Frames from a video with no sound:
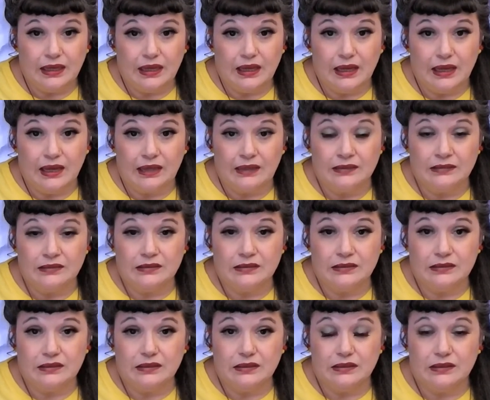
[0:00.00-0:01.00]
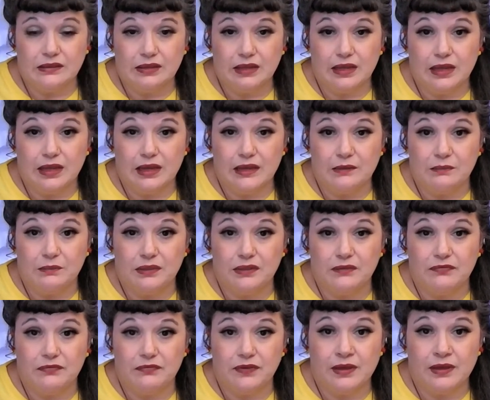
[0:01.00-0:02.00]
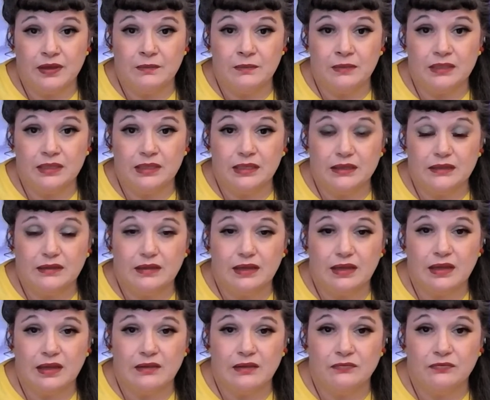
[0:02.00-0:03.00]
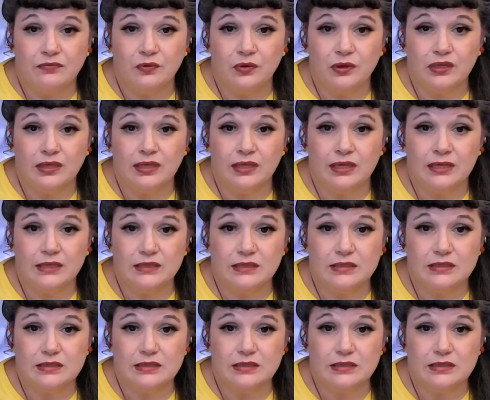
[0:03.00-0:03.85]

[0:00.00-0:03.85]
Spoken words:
And they had a big family. They had 4 kids.